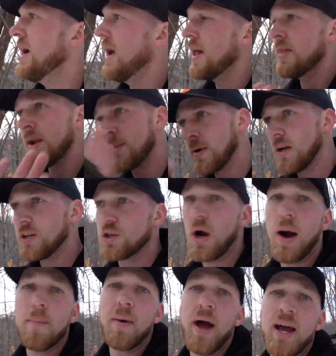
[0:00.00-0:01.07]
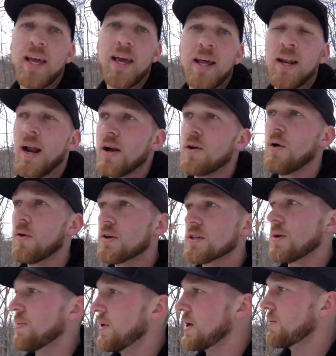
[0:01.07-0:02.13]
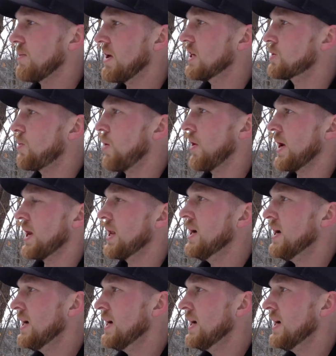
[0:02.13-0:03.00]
Then I'm gonna drop back in. I know there's a big pinch point